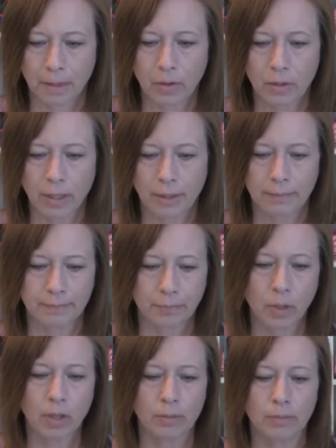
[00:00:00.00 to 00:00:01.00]
Okay,
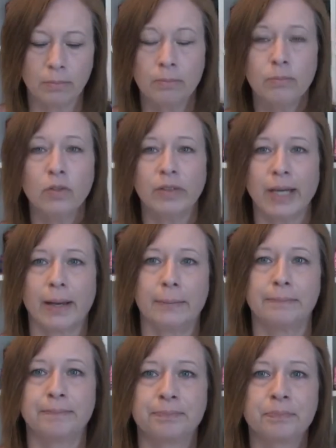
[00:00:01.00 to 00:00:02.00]
well, moving on.
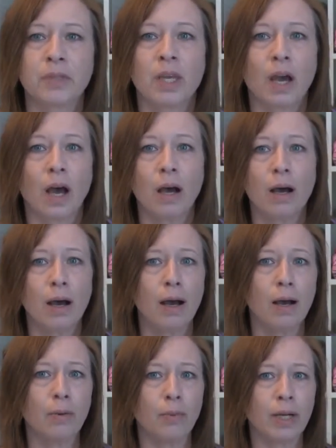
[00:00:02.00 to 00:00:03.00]

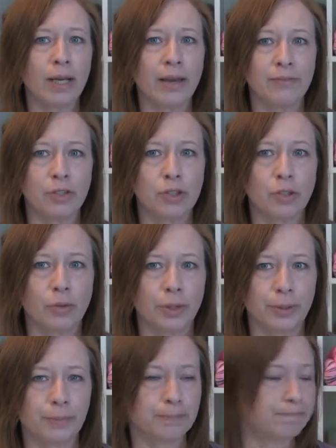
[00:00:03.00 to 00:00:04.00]
What I have to show
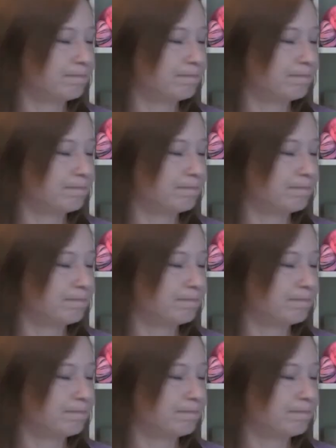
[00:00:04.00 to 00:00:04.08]
you.